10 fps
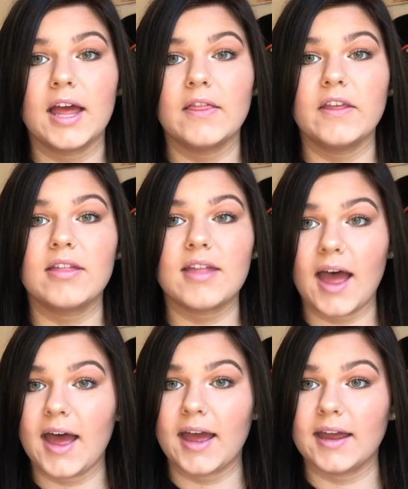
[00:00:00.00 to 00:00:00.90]
the
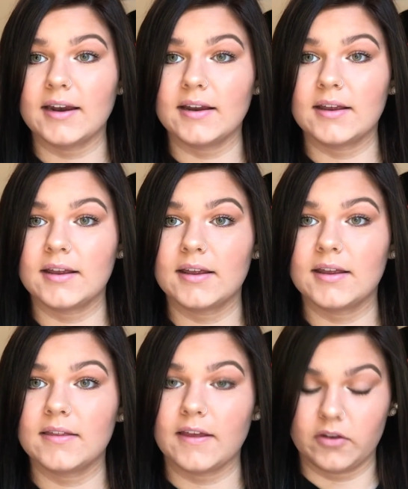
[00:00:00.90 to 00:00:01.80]
sign
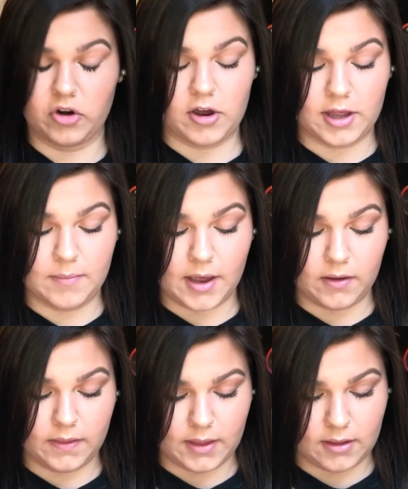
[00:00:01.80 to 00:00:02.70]
that they're talking about
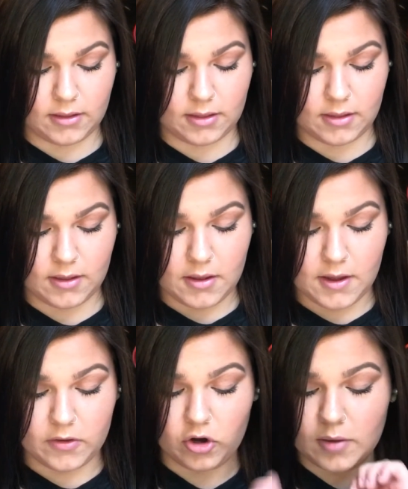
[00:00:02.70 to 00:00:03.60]
in this,
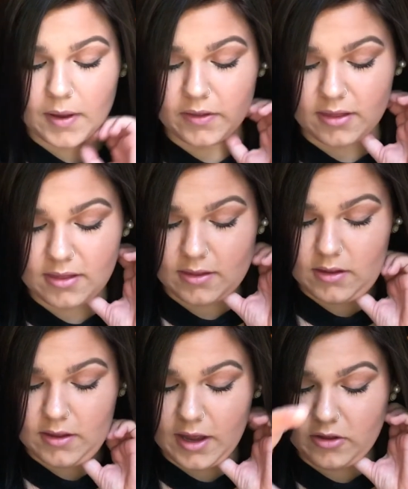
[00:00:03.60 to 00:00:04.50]
they're talking about this.
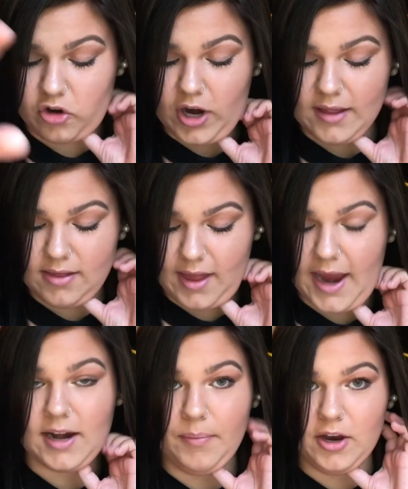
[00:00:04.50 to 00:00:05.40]
A great
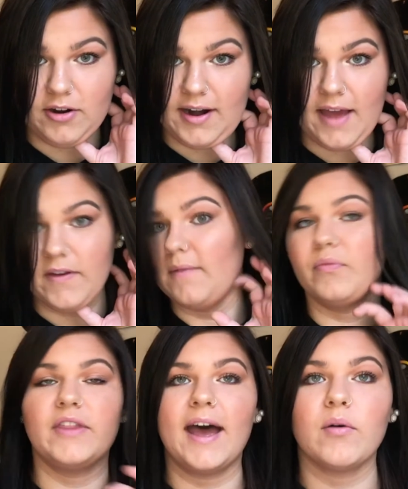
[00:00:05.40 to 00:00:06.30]
sign appeared in heaven.
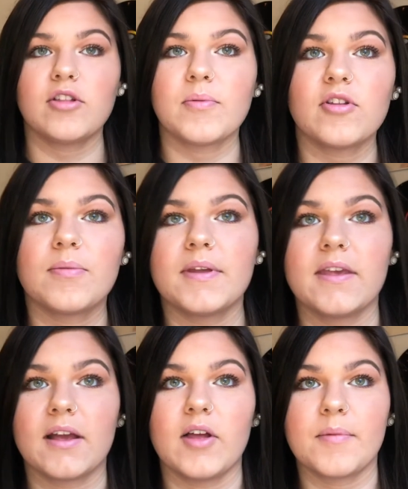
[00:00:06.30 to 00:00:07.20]
That was supposed to be the
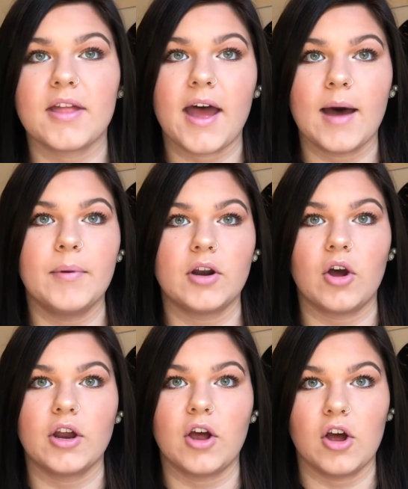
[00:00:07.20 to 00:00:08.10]
eclipse that happened
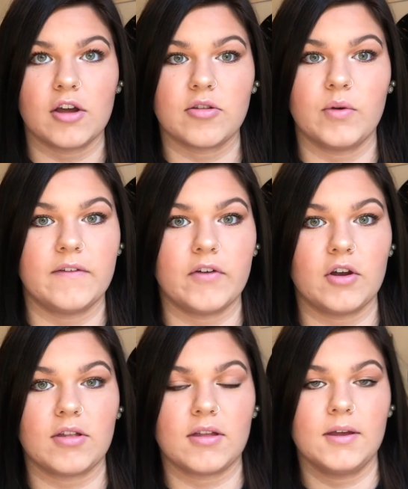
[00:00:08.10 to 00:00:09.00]
on August
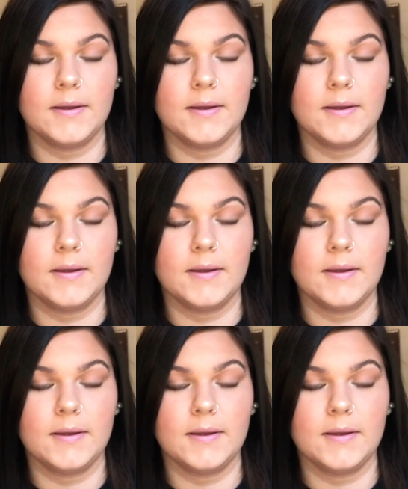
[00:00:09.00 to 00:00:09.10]
21st.